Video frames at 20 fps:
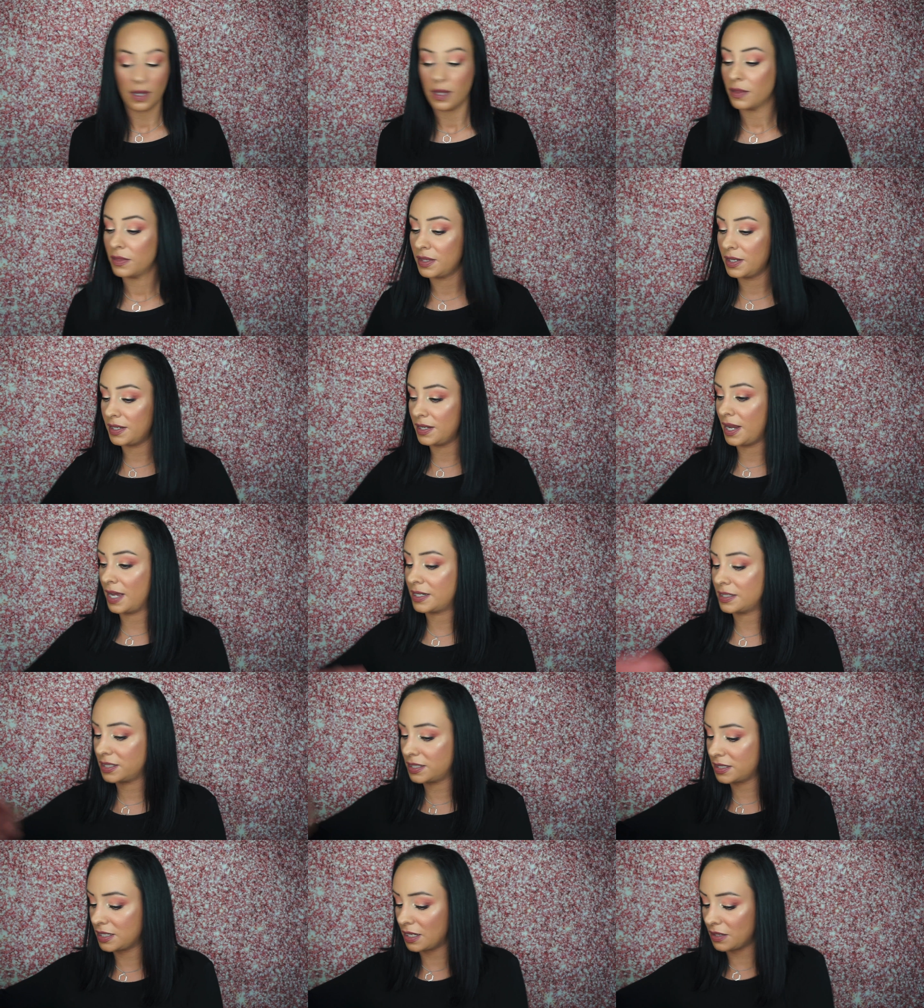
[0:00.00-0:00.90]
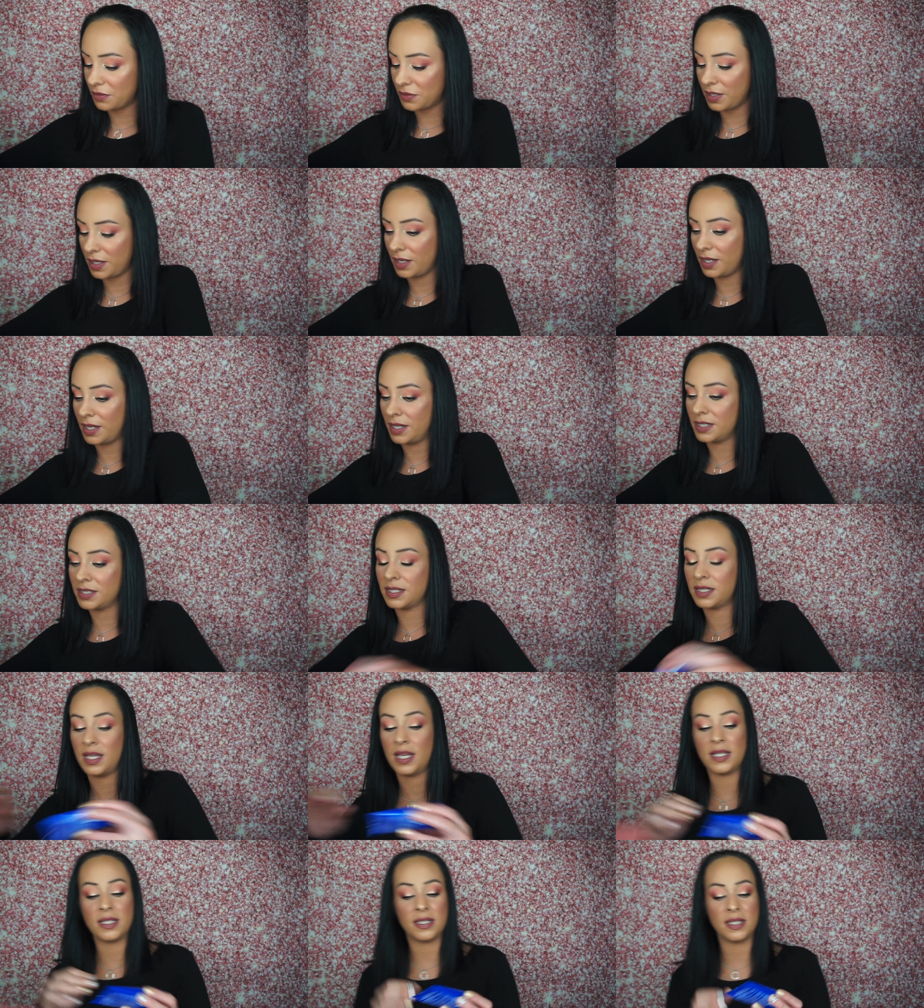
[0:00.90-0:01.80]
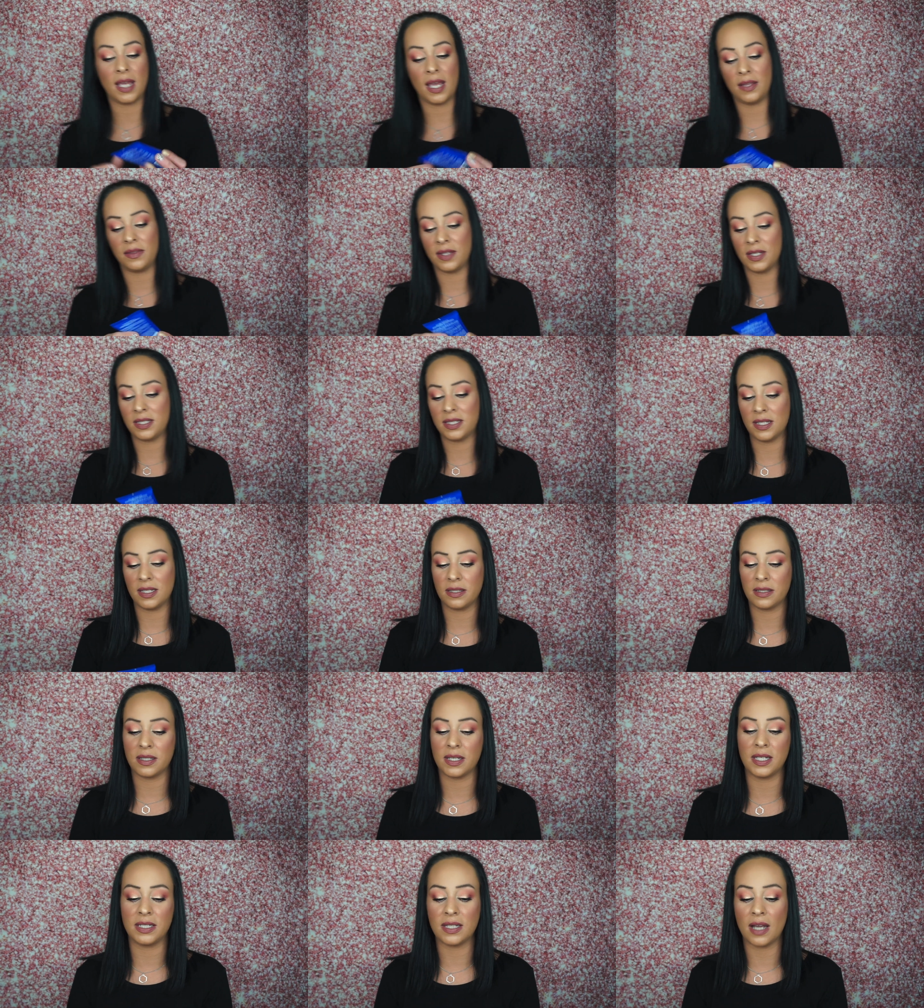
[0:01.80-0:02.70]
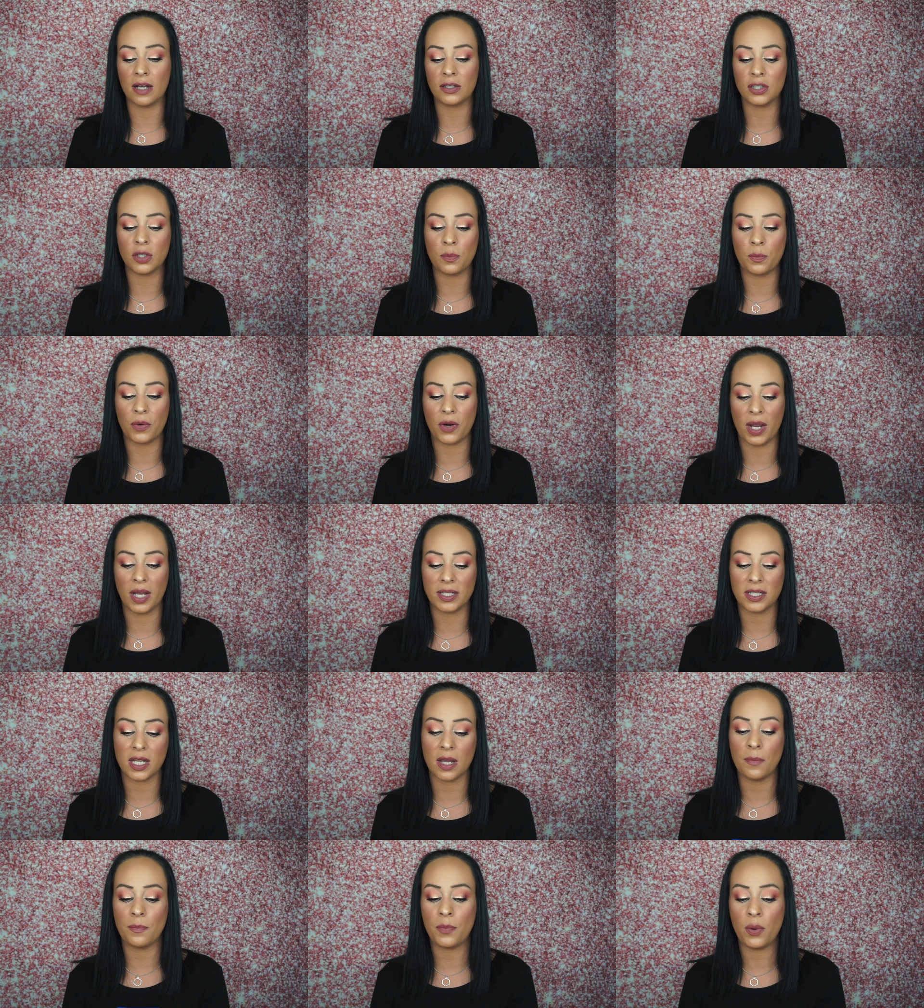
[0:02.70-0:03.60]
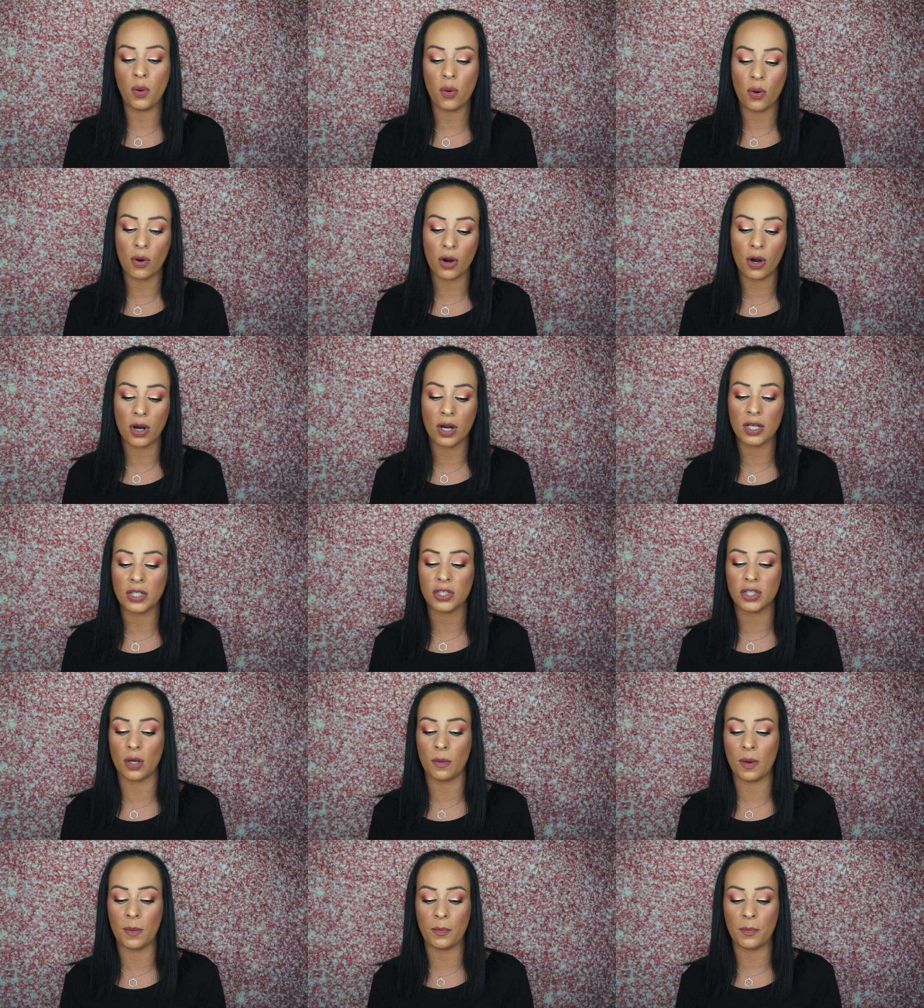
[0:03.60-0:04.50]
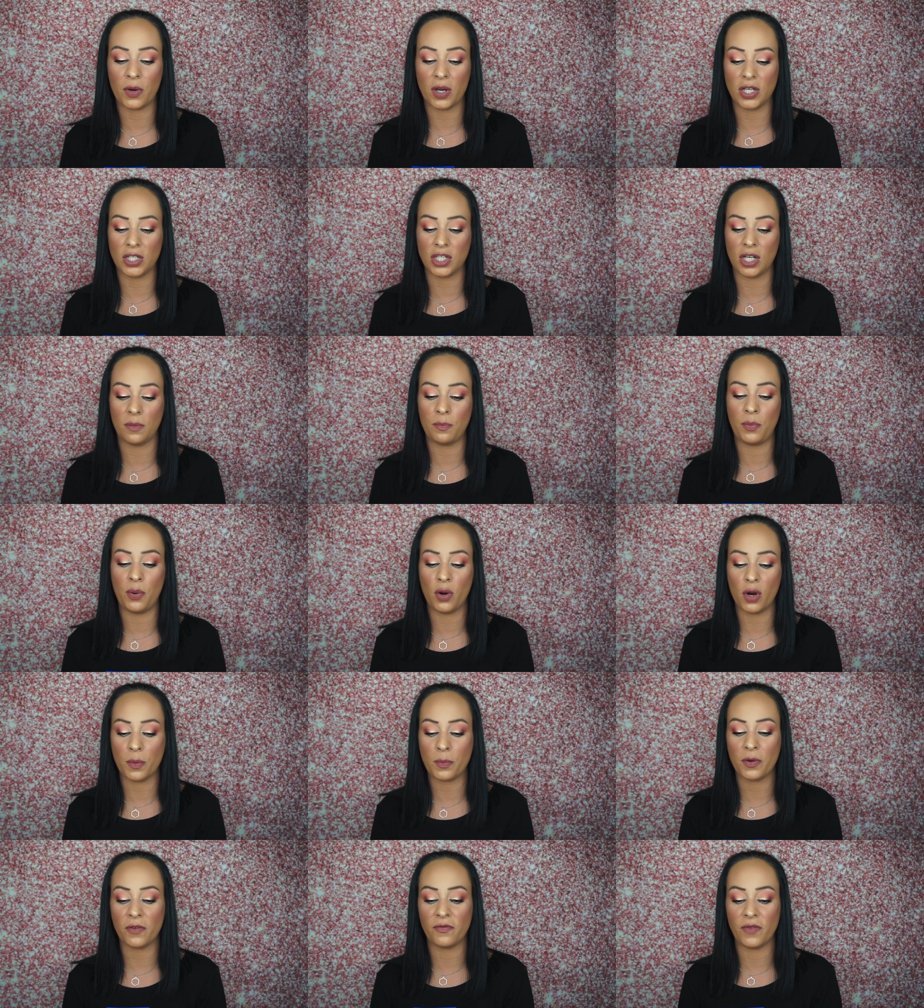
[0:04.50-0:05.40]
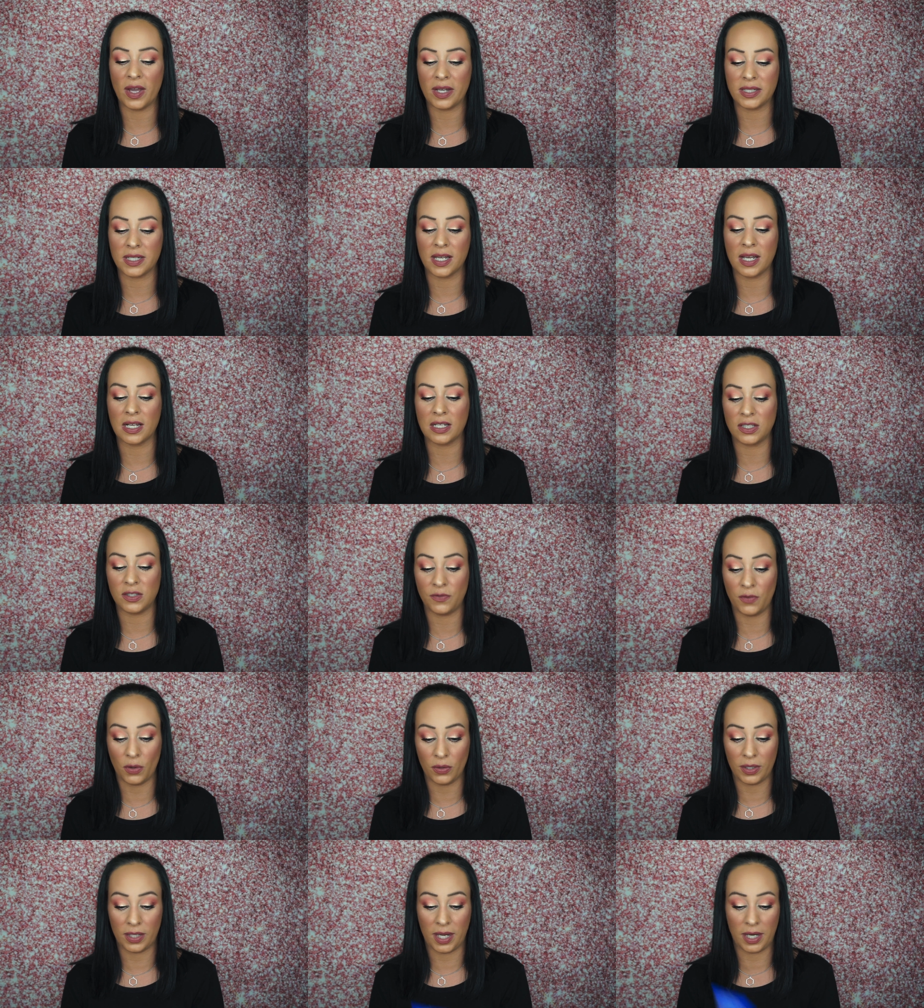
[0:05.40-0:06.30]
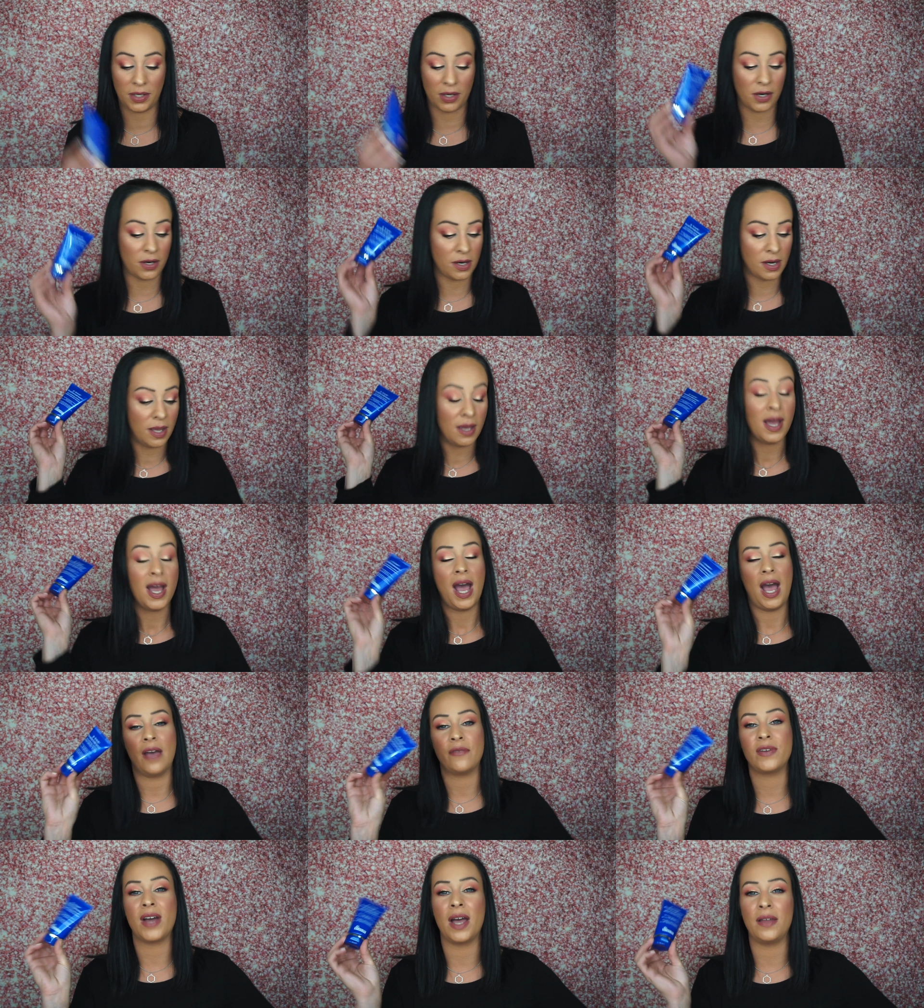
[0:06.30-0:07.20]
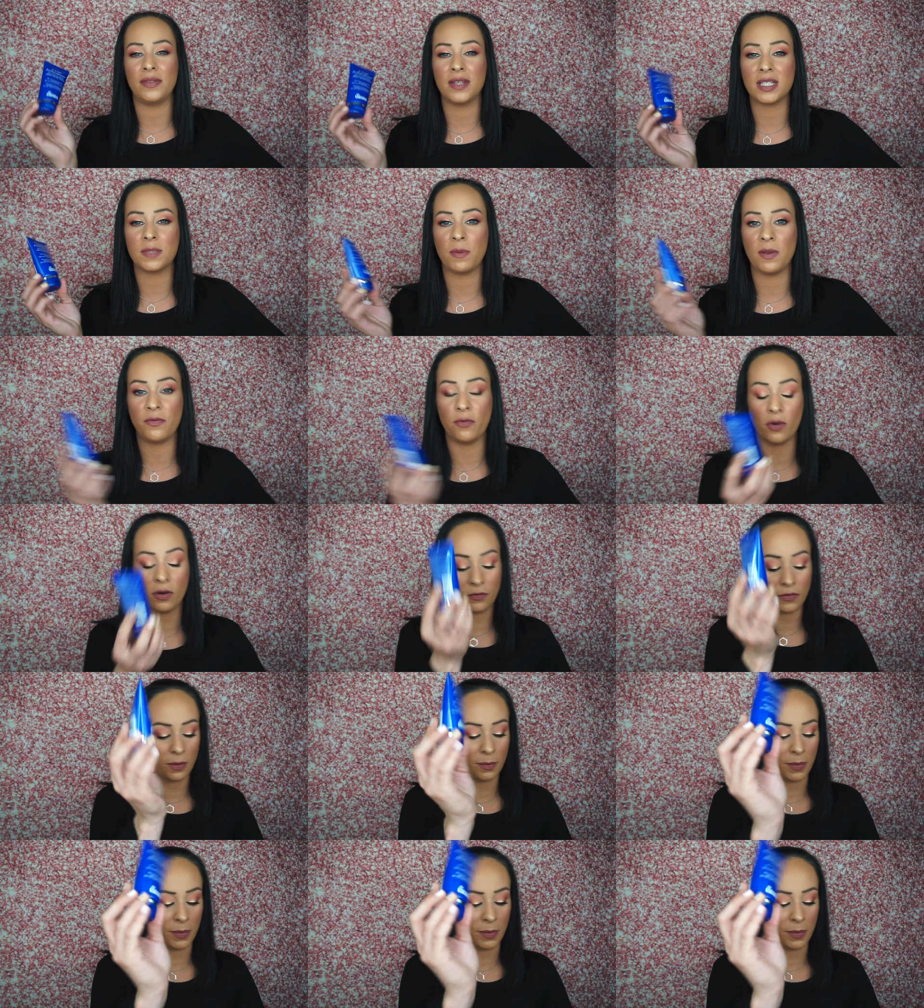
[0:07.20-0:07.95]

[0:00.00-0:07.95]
The next thing is this, and this is the Dr. Brandt Pore Dermabrasion Pore Perfecting Exfoliator. I've gotten this before from